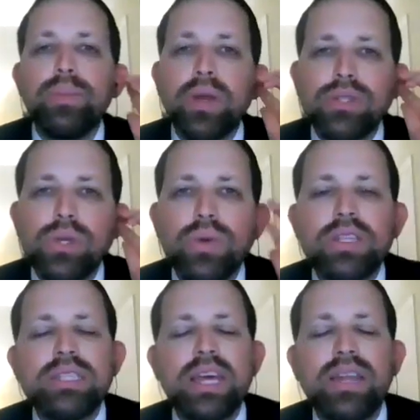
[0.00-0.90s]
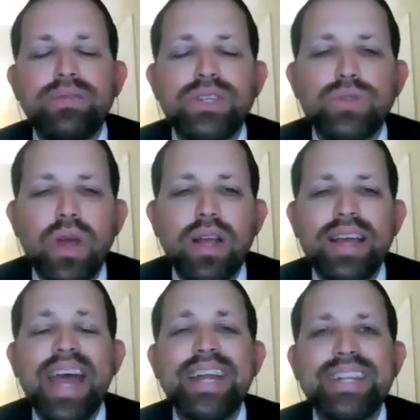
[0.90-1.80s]
but also in the state of
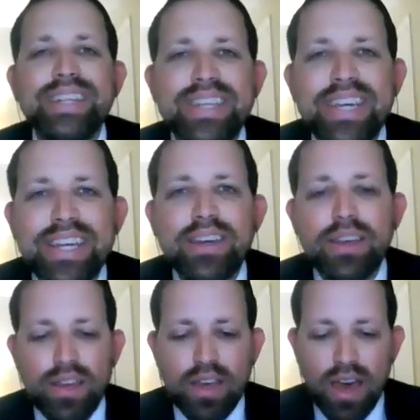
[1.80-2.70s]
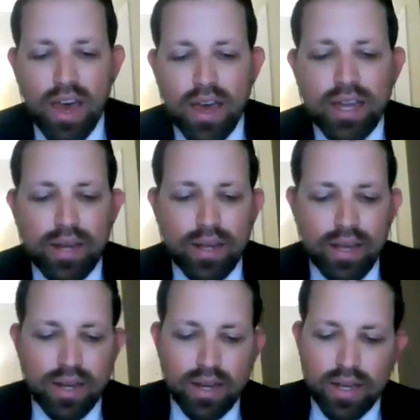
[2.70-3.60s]
Israel. And indeed, in
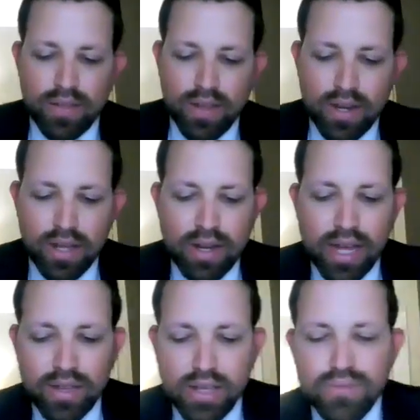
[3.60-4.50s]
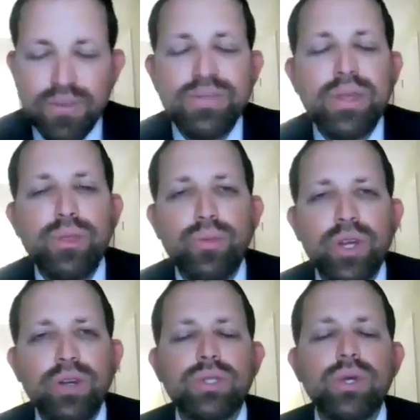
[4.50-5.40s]

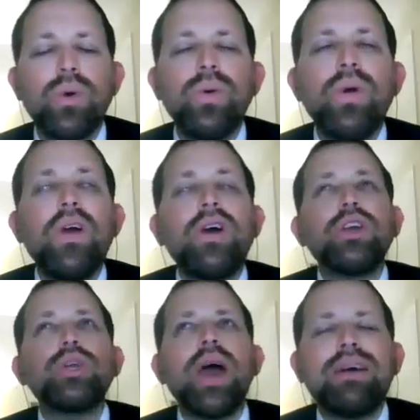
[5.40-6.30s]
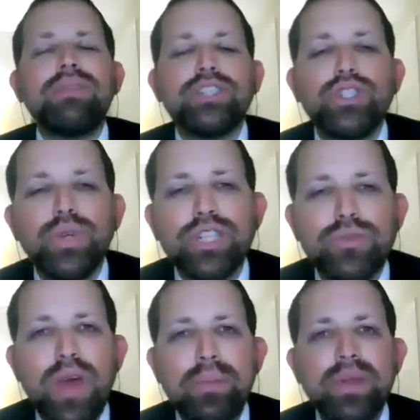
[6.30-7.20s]
1953 or so, you have a
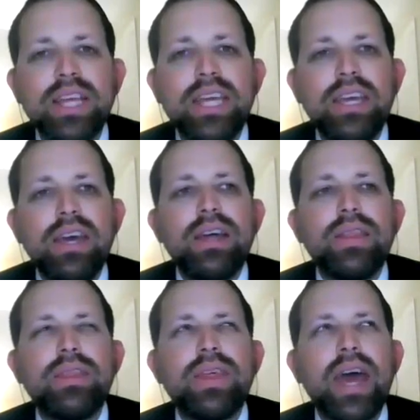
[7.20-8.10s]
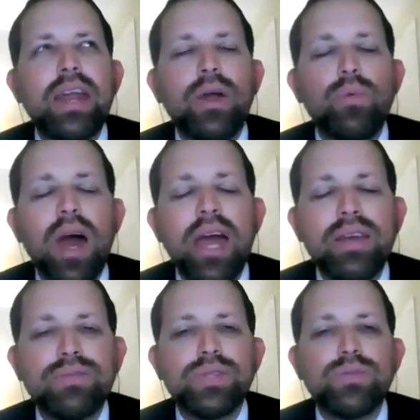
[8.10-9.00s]
Jewish family that
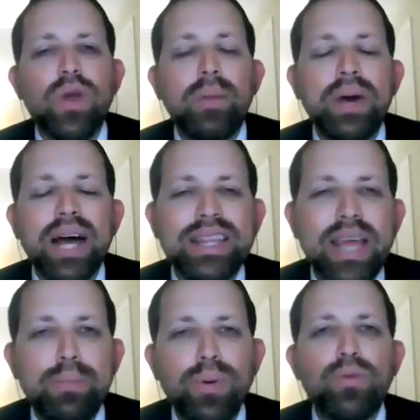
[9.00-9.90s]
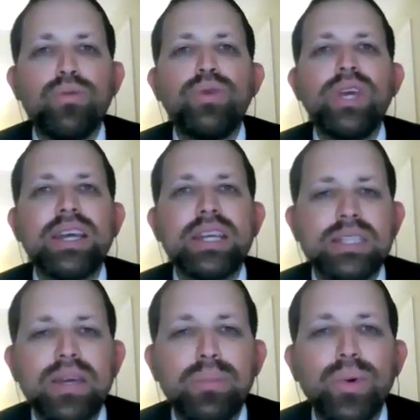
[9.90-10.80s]
arrives from Aleppo via
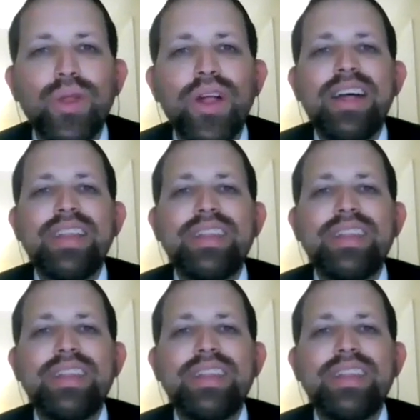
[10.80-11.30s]
Istanbul